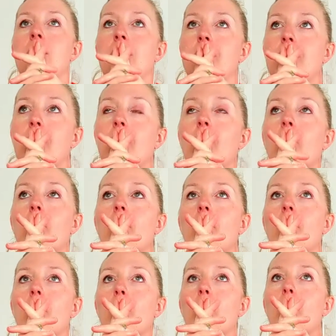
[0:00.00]
So
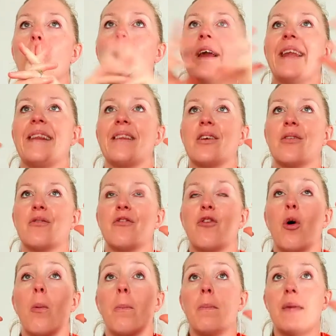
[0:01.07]

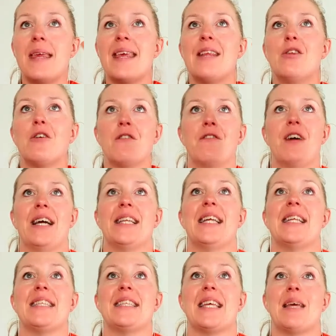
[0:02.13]
for me, the fact
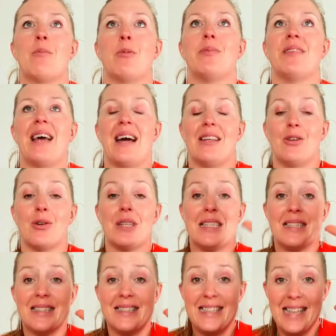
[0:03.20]
that it came upside down
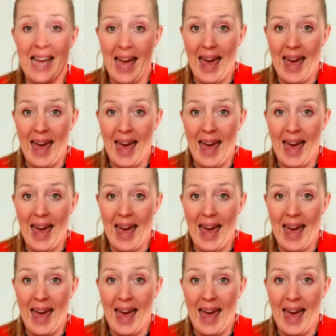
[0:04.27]
is the